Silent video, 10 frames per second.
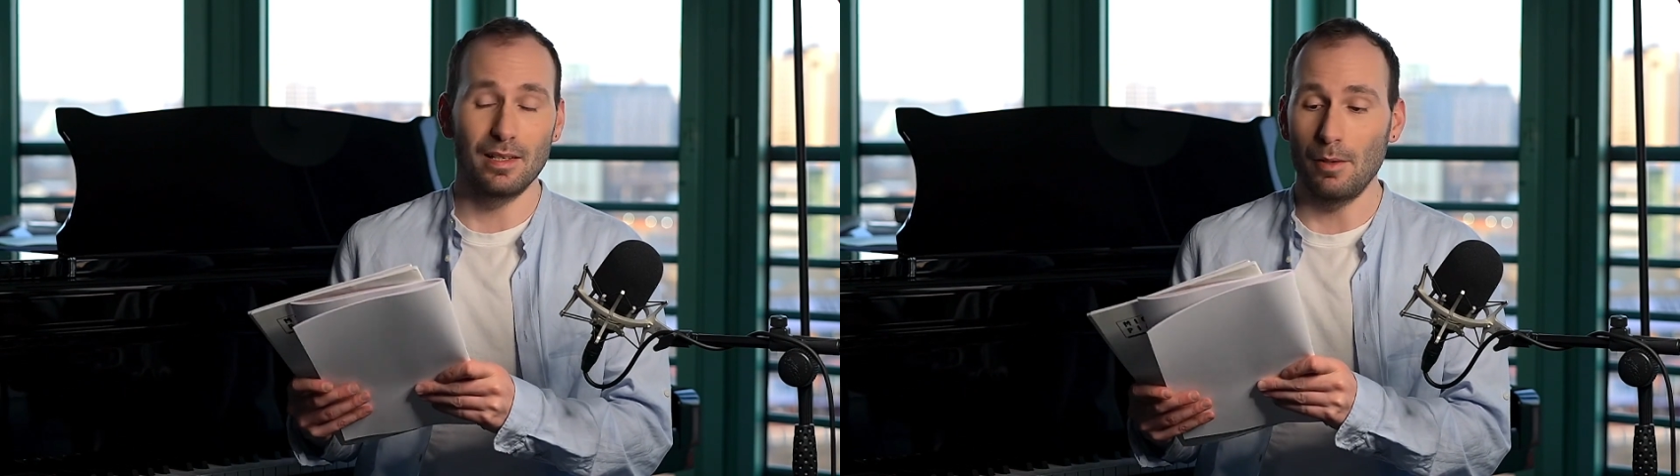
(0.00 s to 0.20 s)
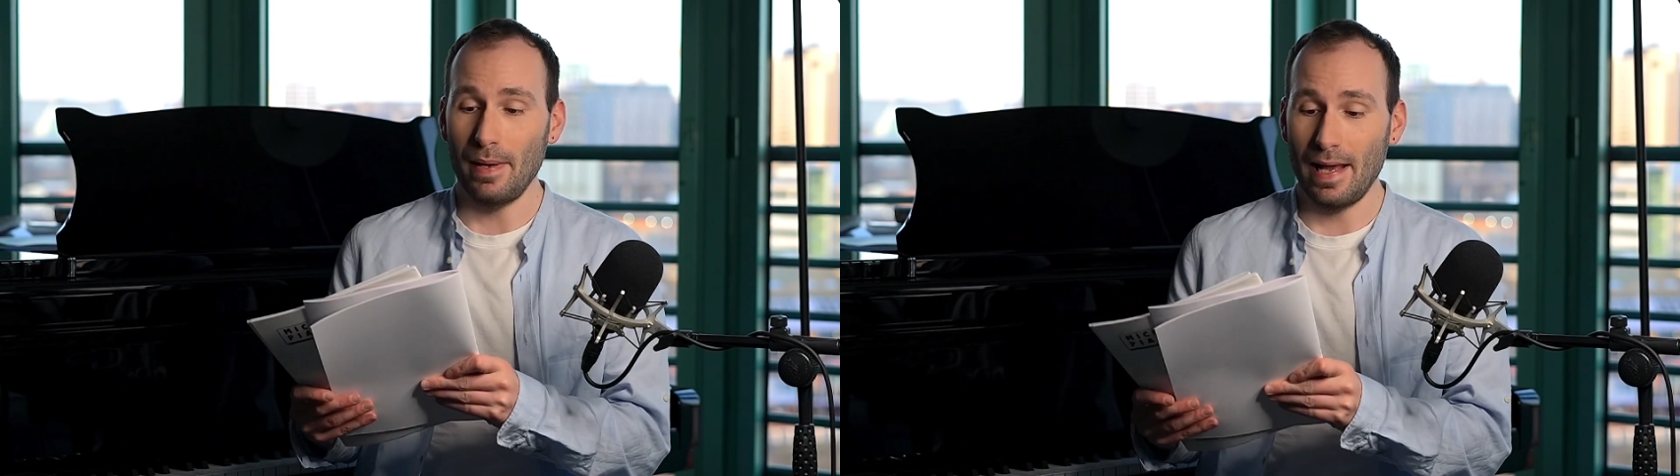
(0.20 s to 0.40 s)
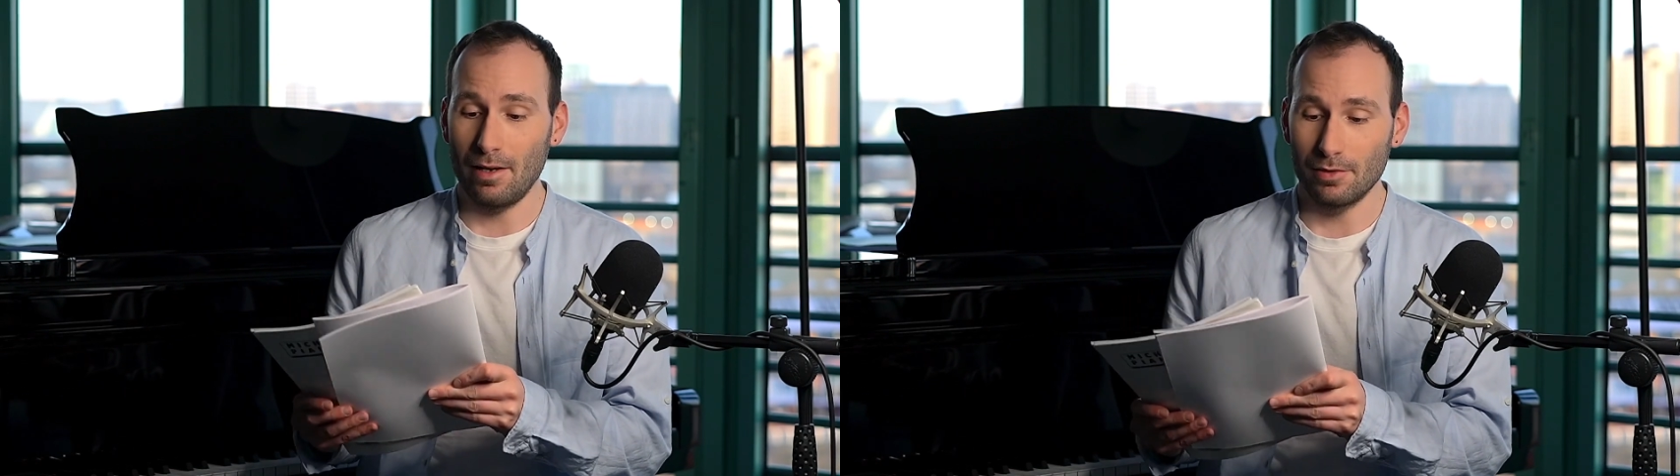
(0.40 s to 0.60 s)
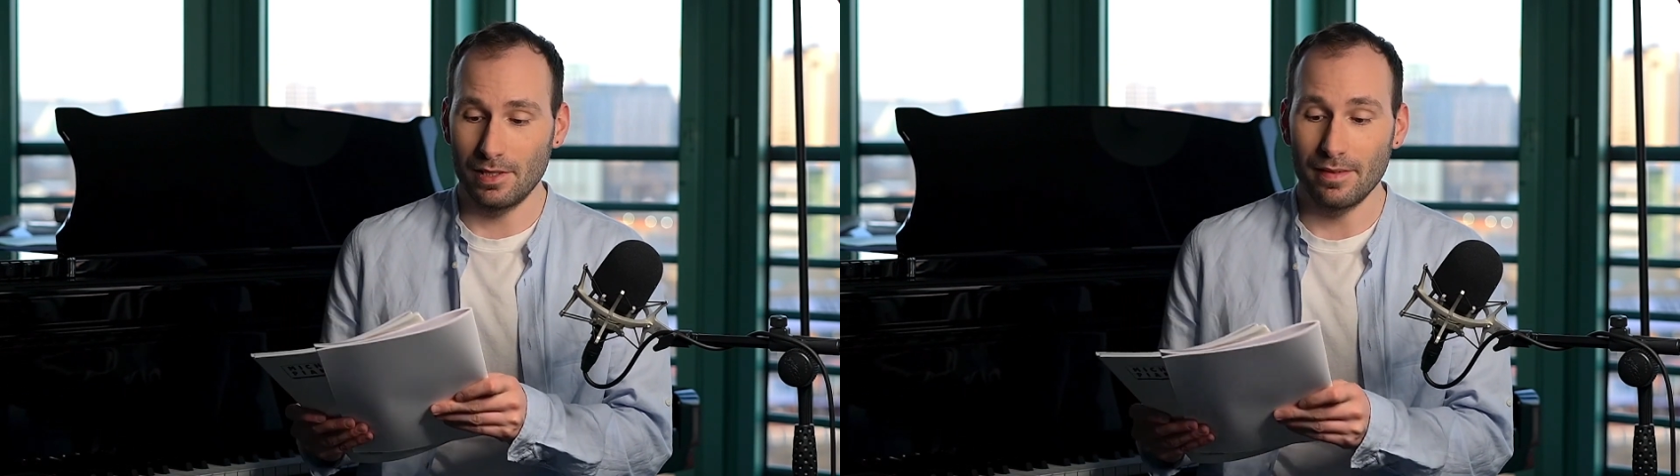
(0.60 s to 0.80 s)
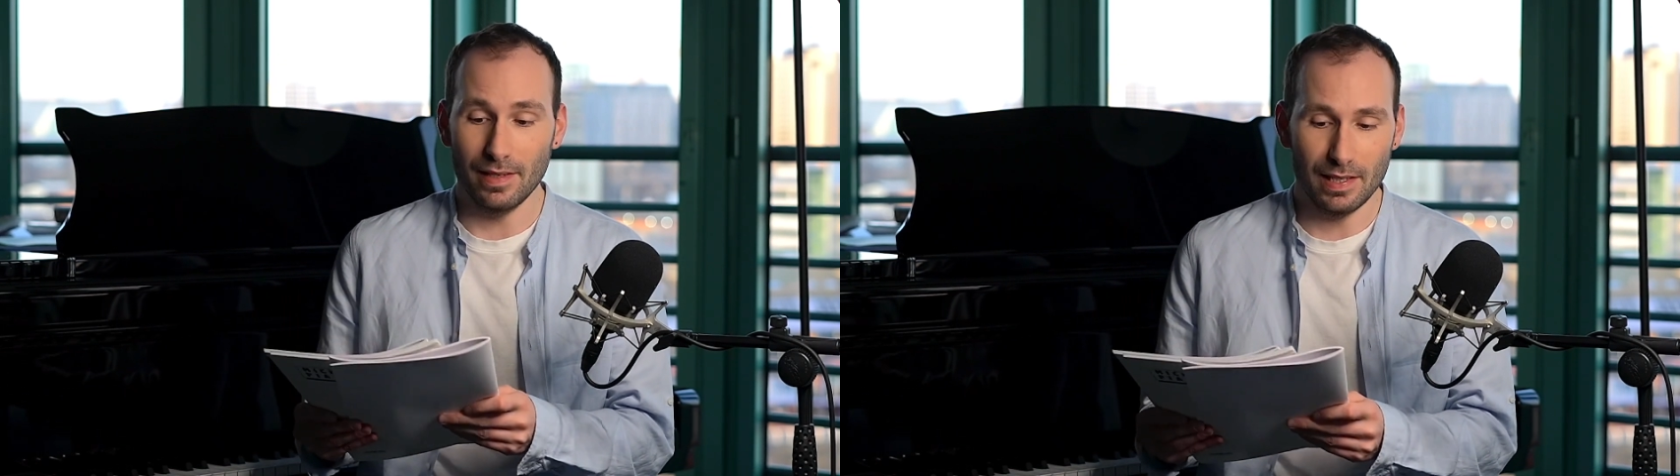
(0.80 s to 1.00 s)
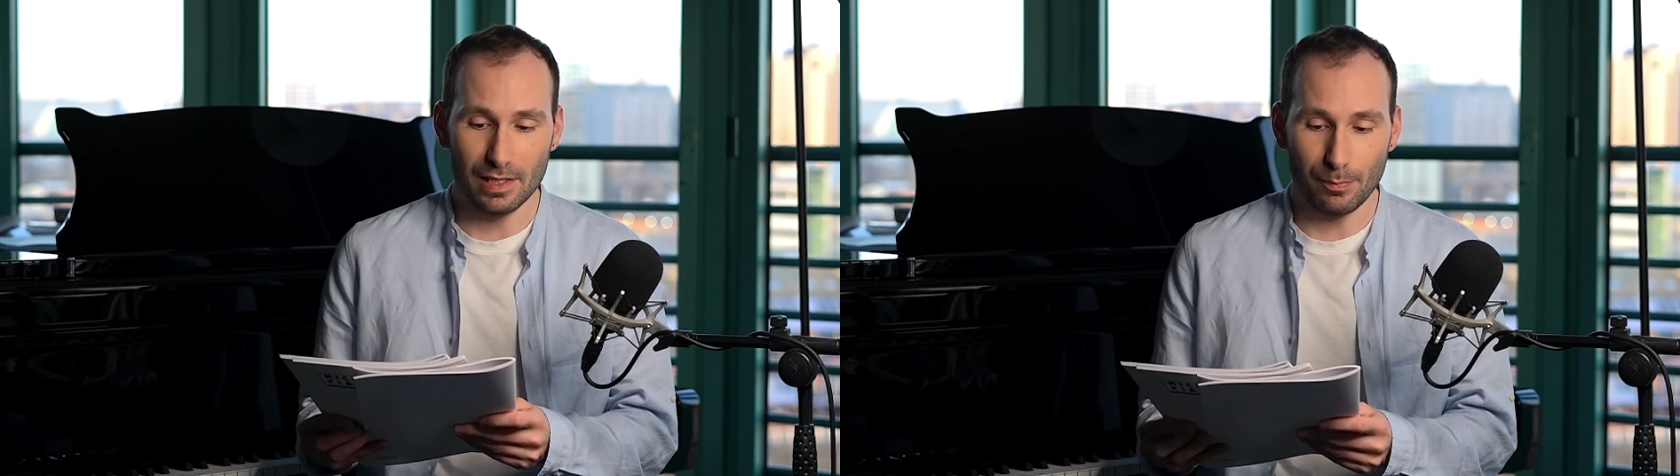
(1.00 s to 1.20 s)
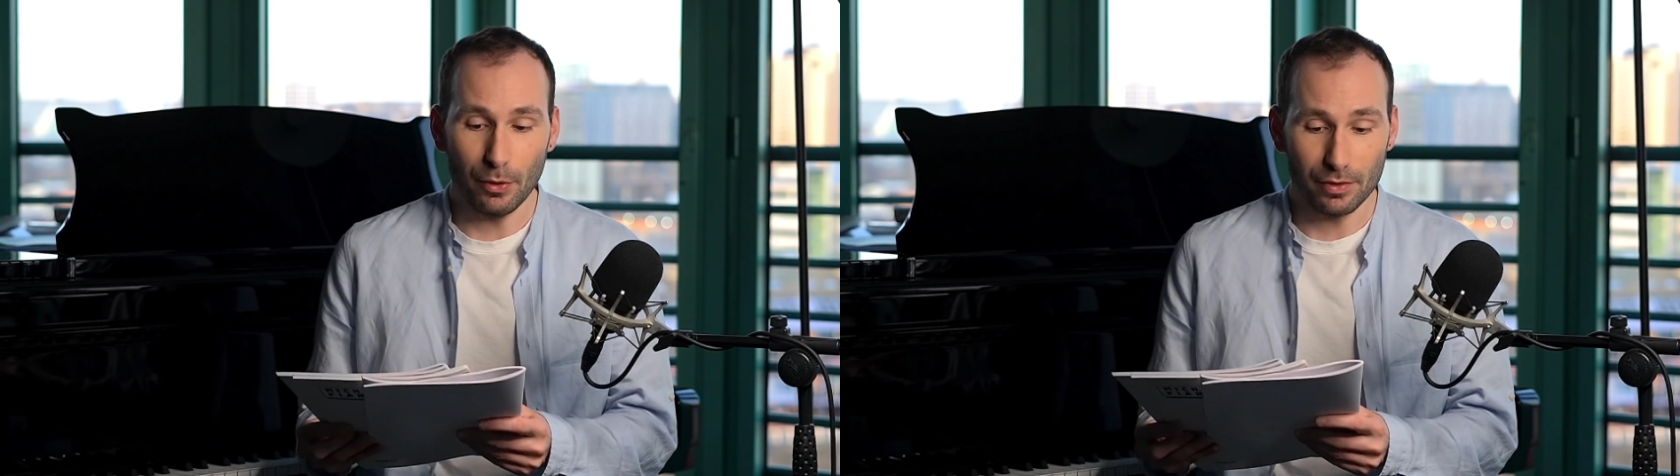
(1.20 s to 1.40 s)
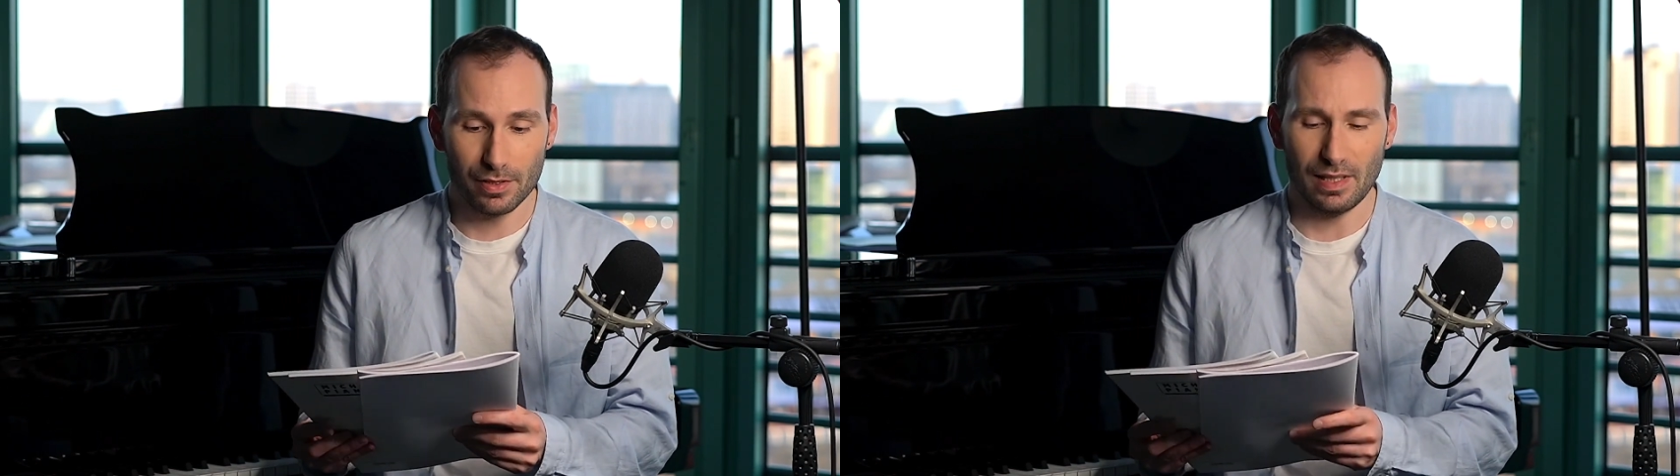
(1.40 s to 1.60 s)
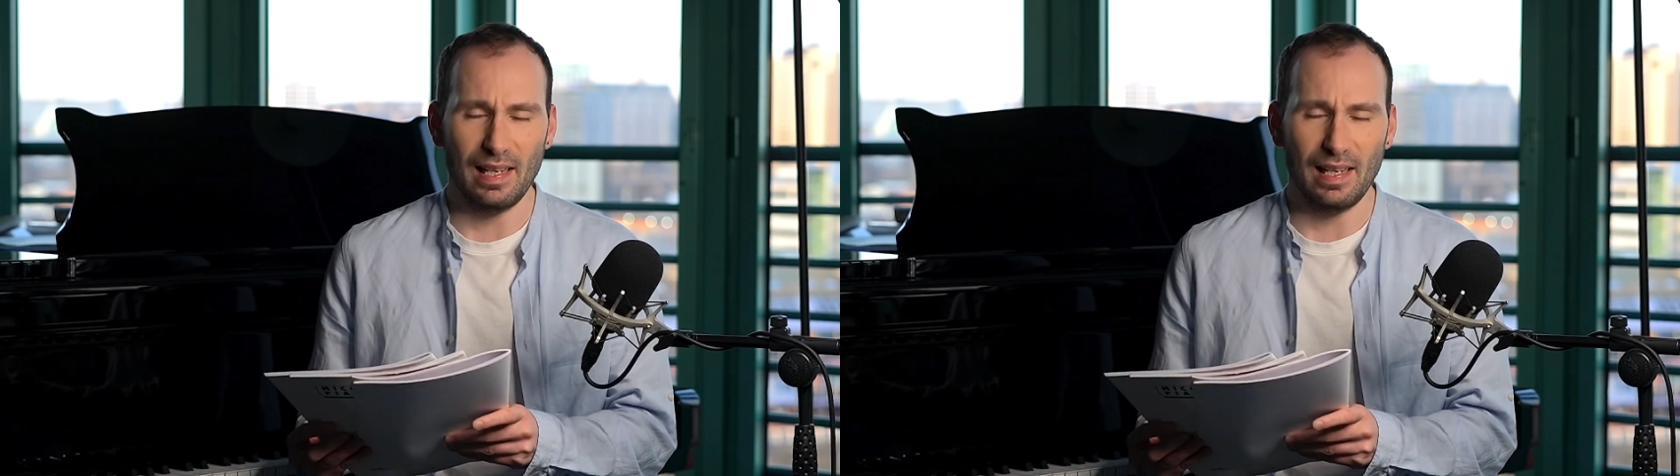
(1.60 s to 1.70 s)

about these books,